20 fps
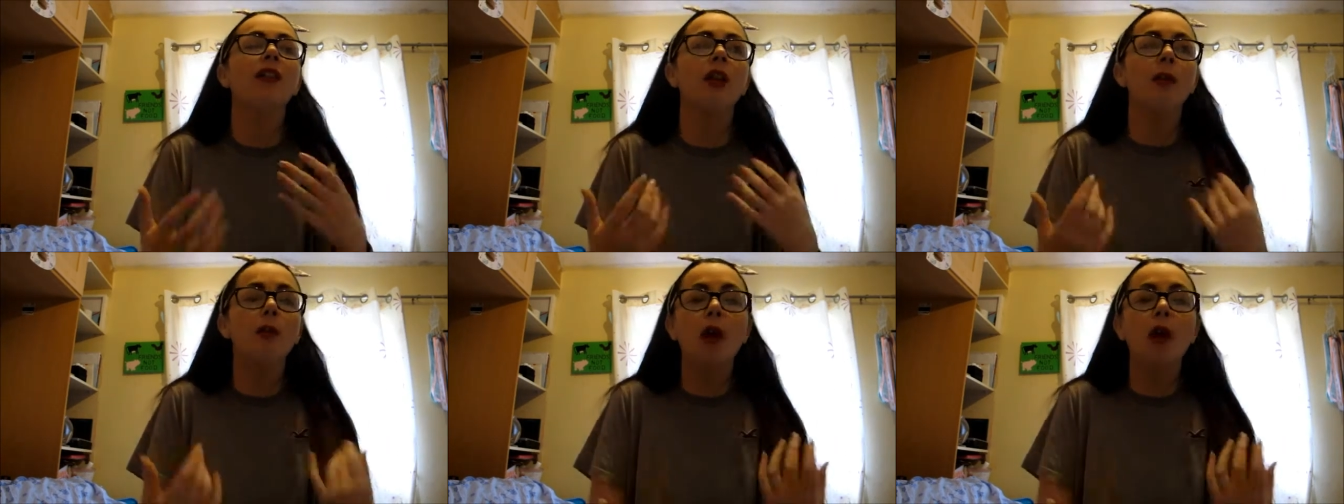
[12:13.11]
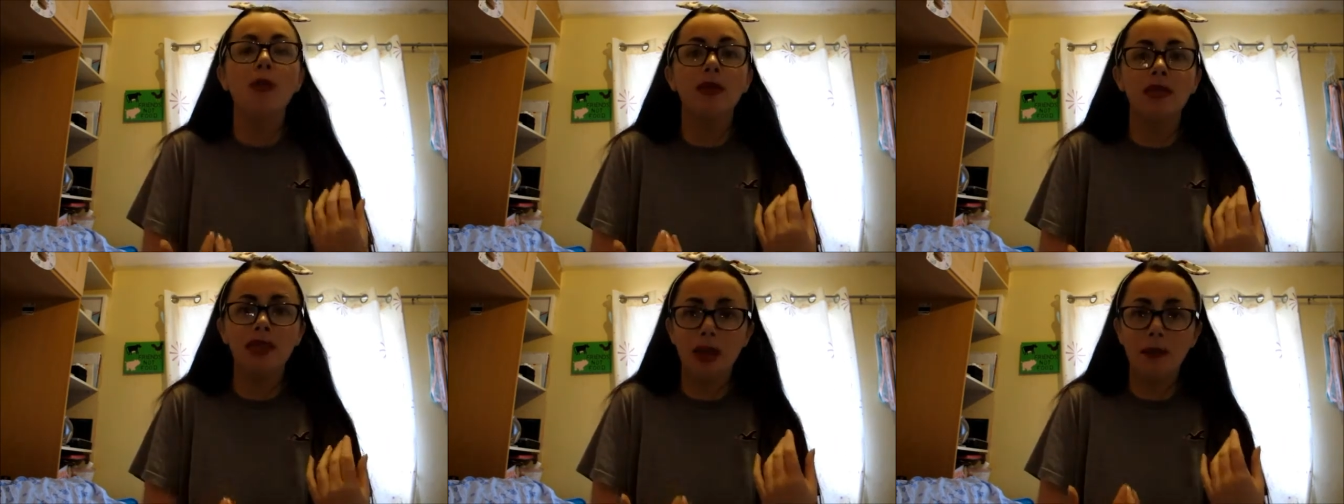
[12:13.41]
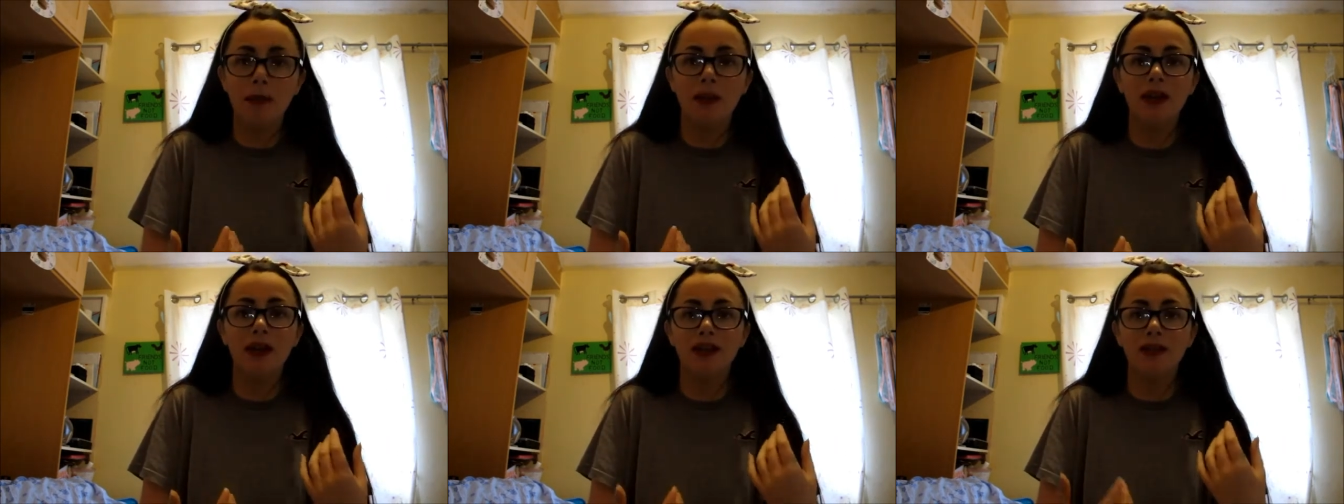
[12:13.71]
And I'm always
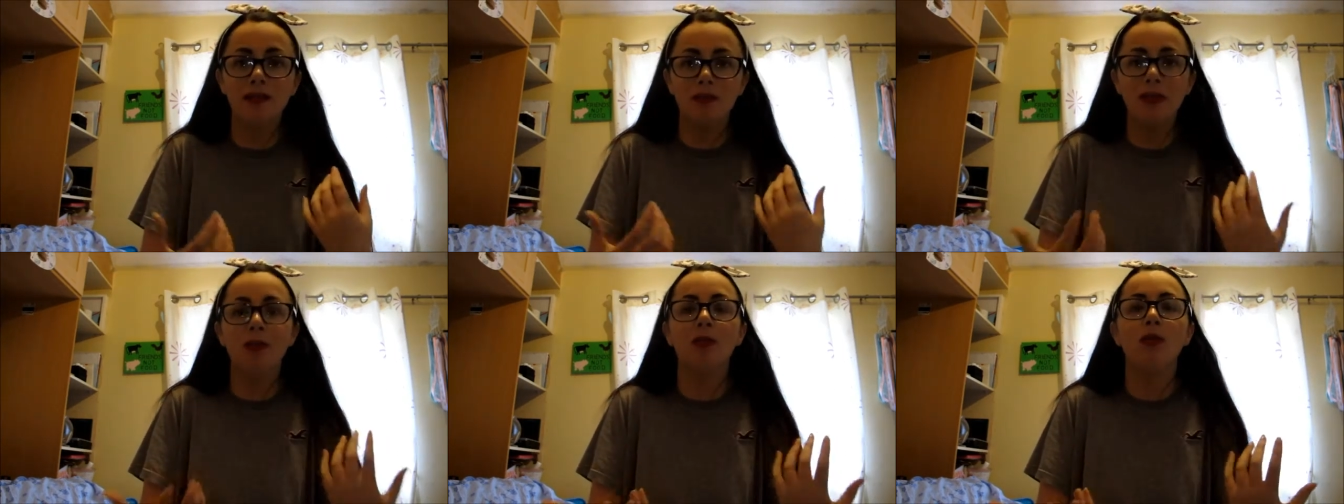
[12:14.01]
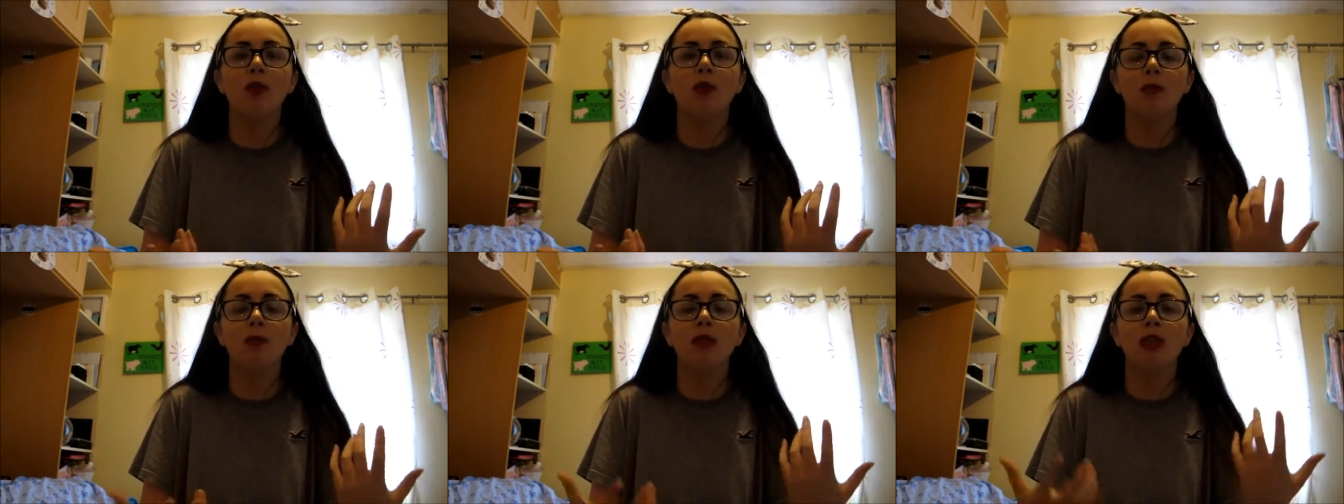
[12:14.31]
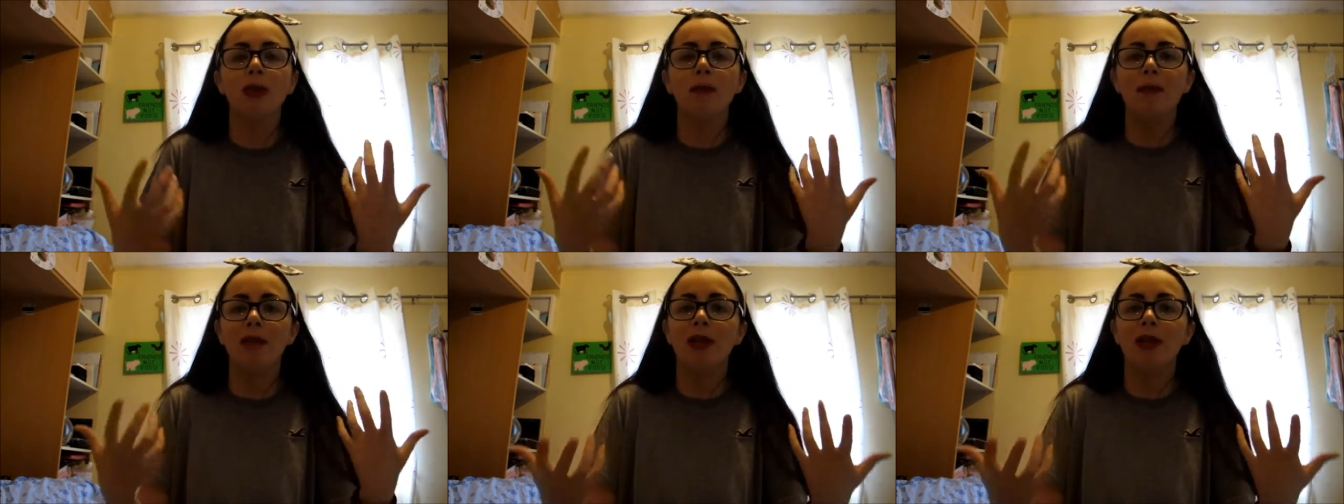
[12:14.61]
that person people come
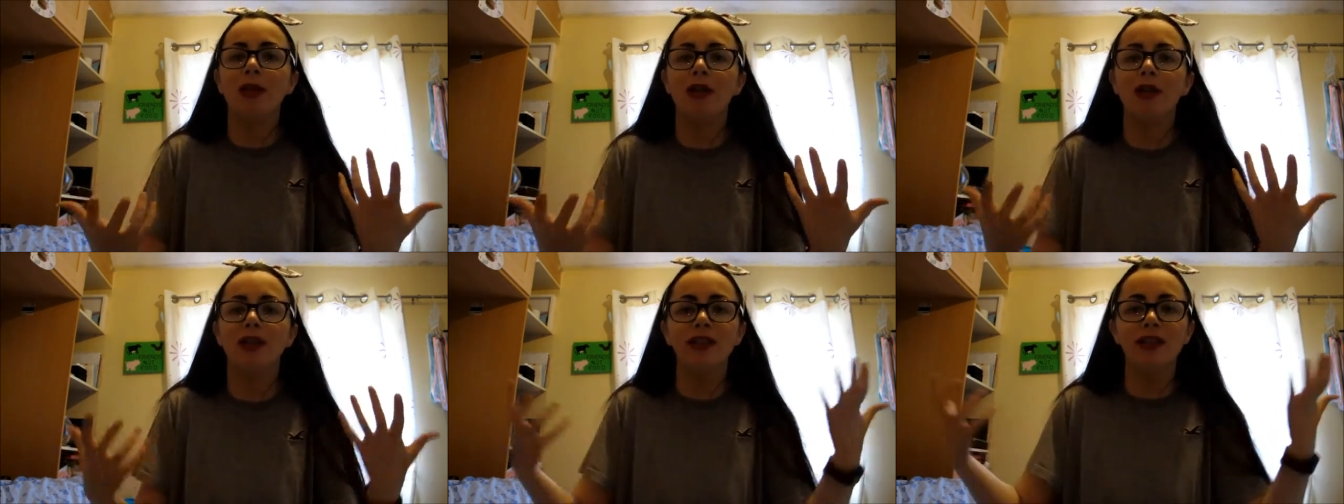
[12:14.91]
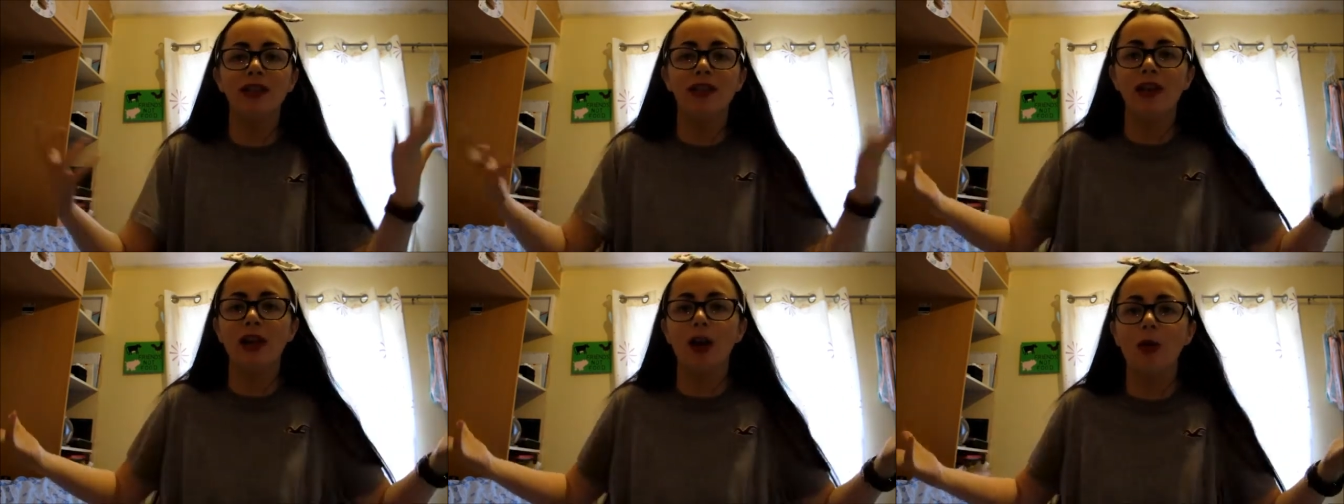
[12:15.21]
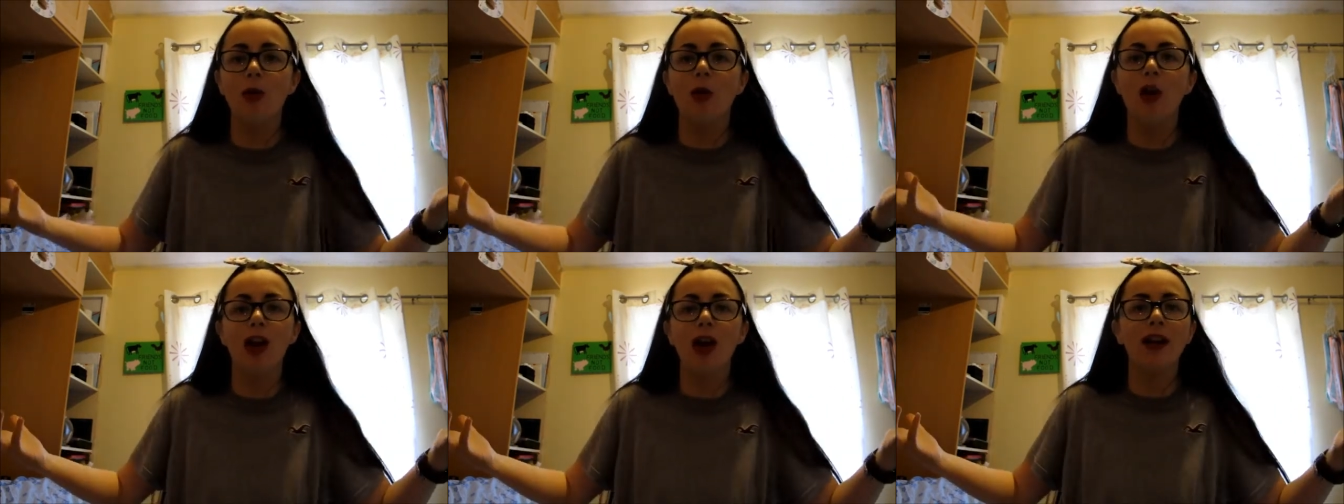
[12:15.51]
to because, you
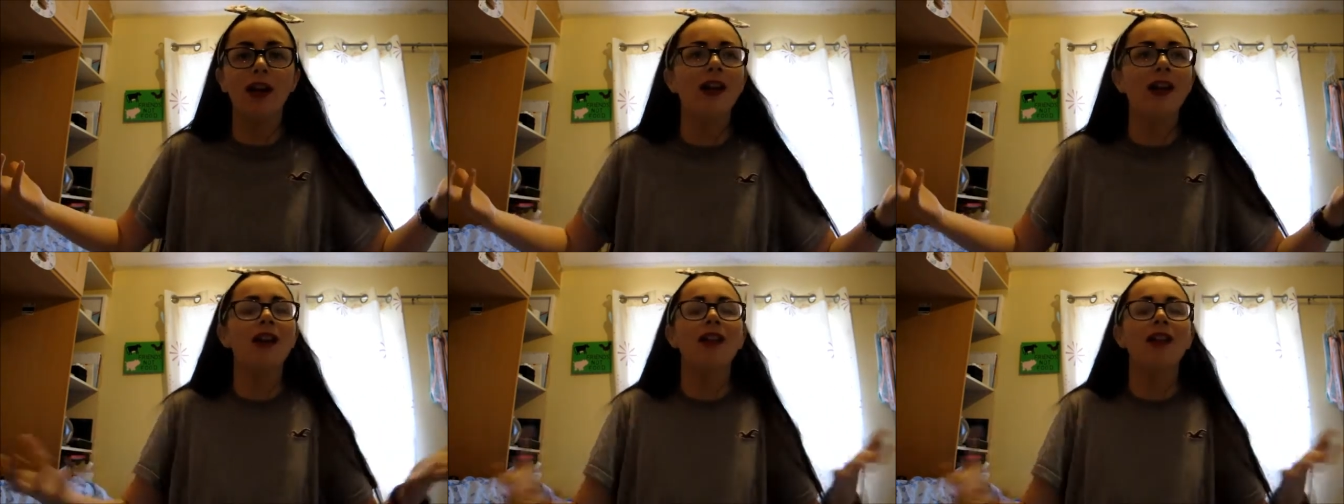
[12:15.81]
know, I